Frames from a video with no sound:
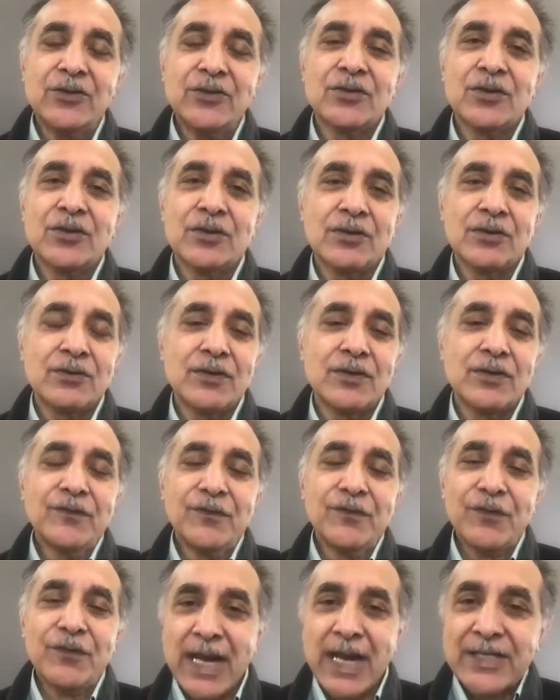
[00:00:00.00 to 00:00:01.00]
a
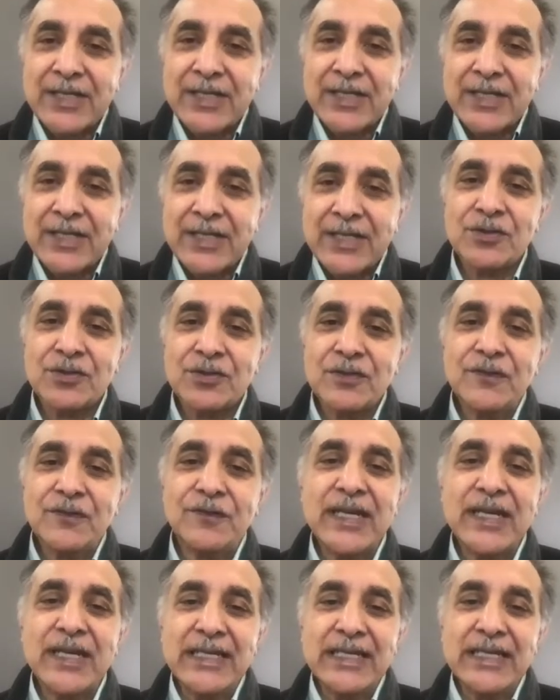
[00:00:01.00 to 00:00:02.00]
fractured
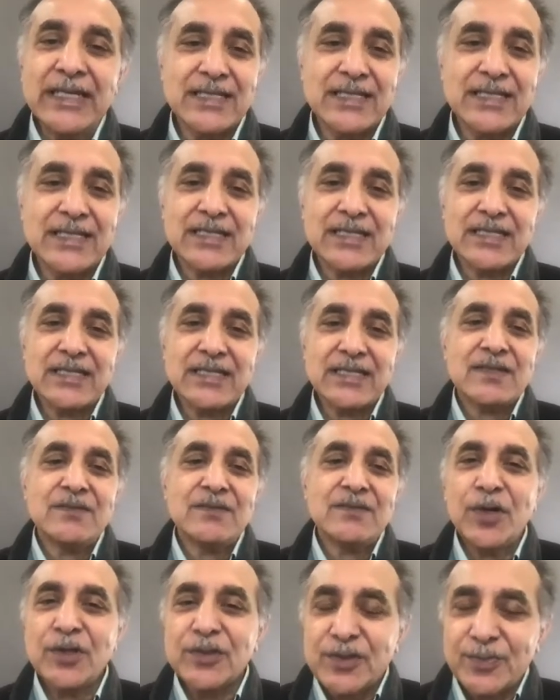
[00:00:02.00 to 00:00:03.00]
financing
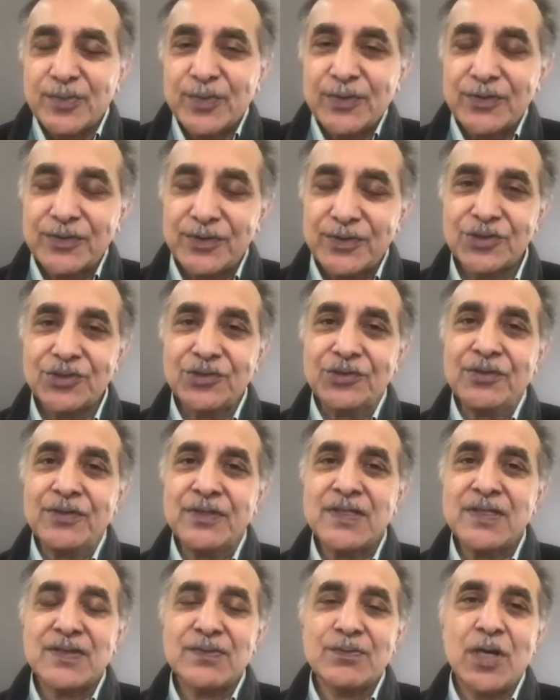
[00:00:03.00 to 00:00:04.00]
system, multiple
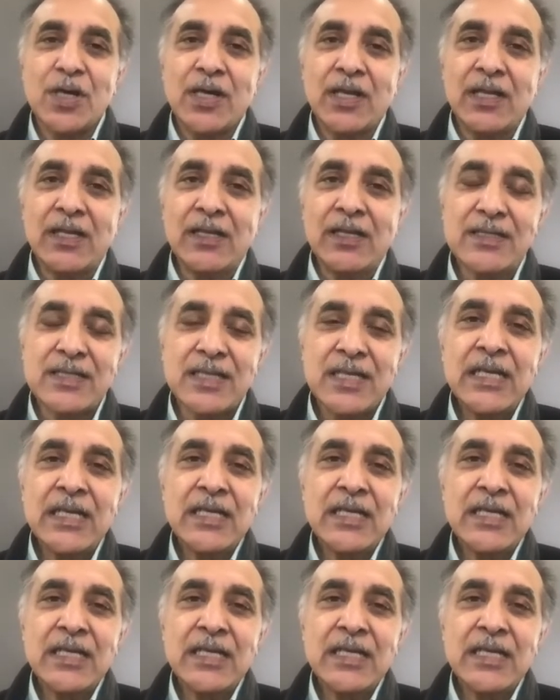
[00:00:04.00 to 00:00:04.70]
insurance models,